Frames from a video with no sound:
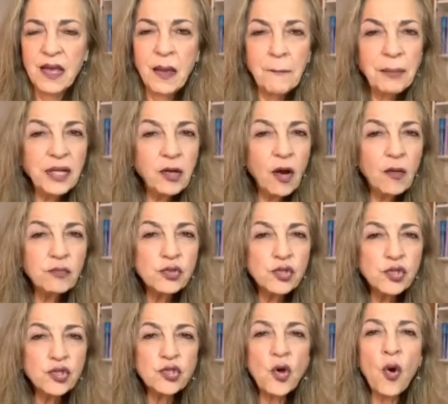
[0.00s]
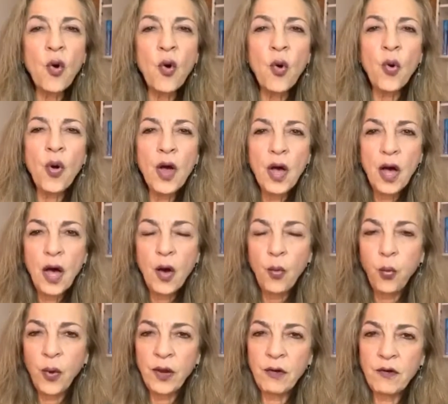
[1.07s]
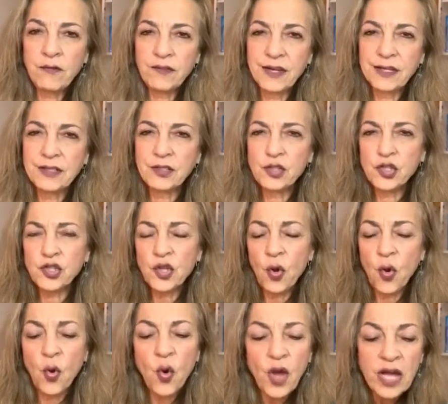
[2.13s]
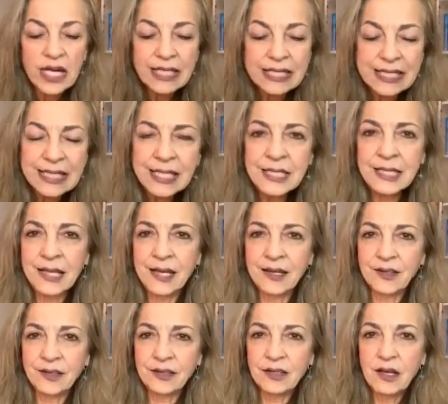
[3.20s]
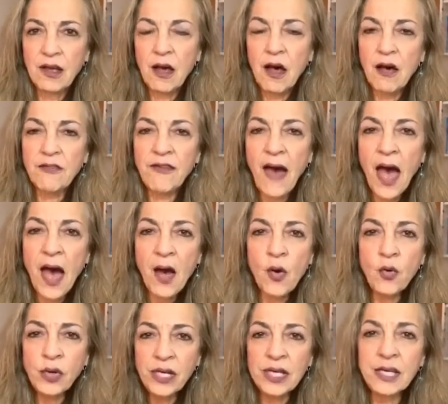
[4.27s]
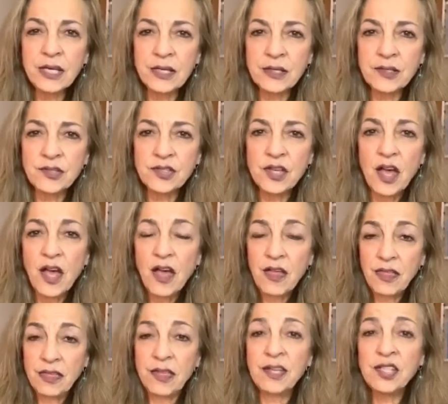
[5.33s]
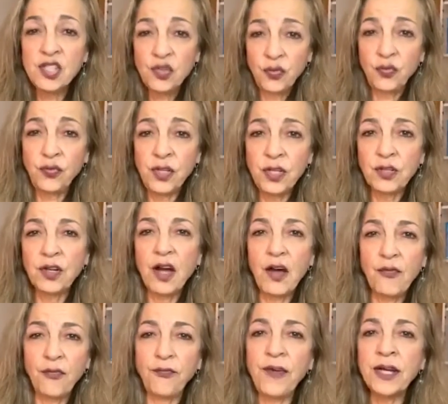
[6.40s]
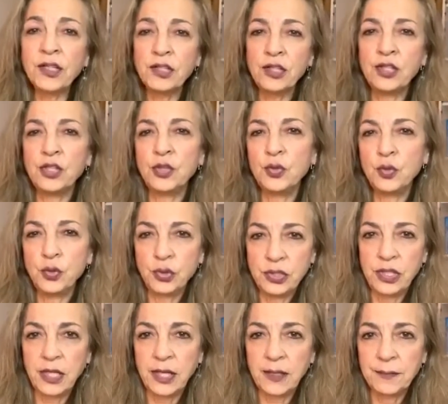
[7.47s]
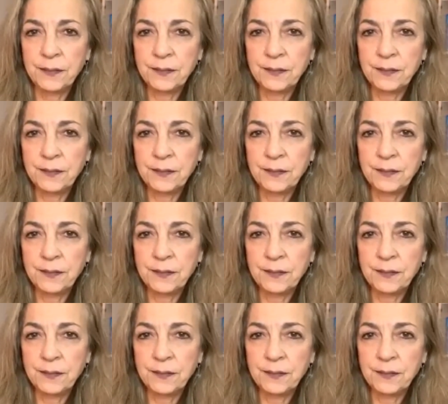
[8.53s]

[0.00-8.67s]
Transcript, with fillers: Become so aware of it, so detailed of how is this fear affecting you today.